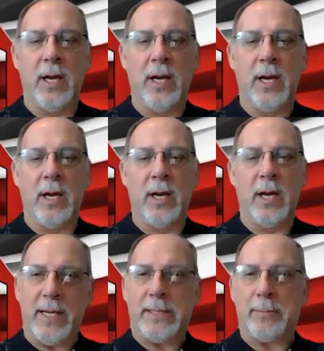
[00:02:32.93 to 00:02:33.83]
So
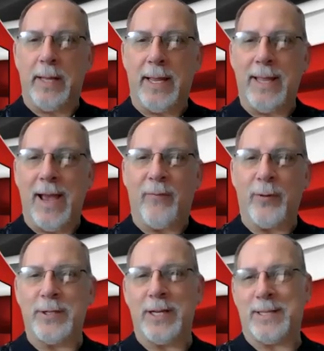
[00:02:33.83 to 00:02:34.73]
let me explain
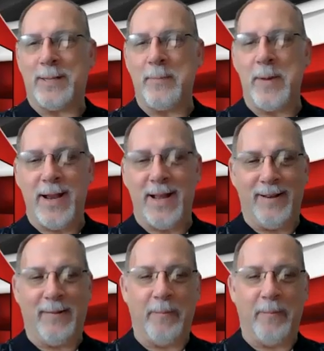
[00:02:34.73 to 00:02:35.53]
that for just a minute.